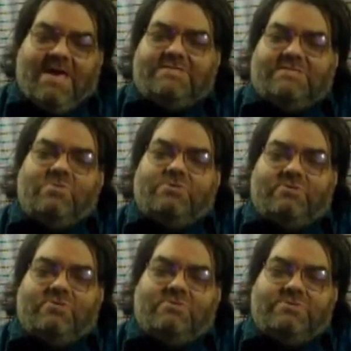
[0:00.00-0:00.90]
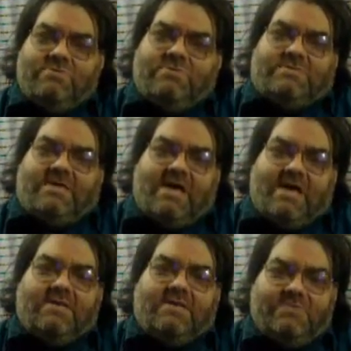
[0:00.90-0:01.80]
social
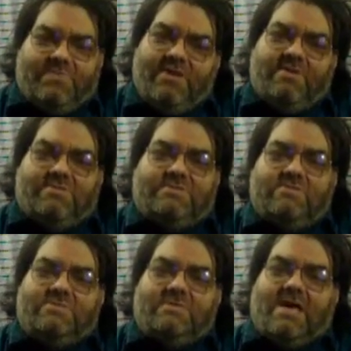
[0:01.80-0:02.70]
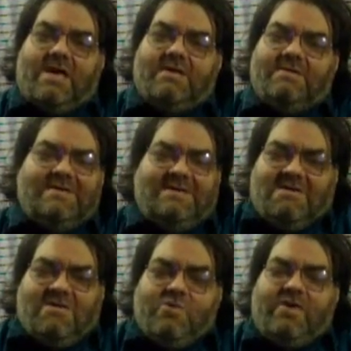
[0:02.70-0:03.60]
suicide. It's political suicide.
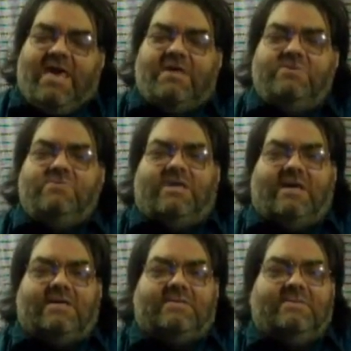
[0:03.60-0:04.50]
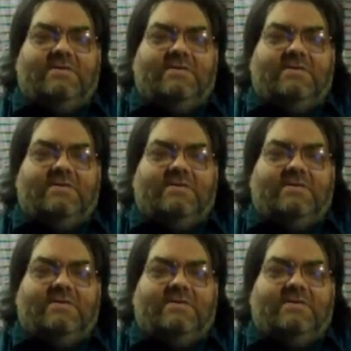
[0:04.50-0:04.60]
You can't do that.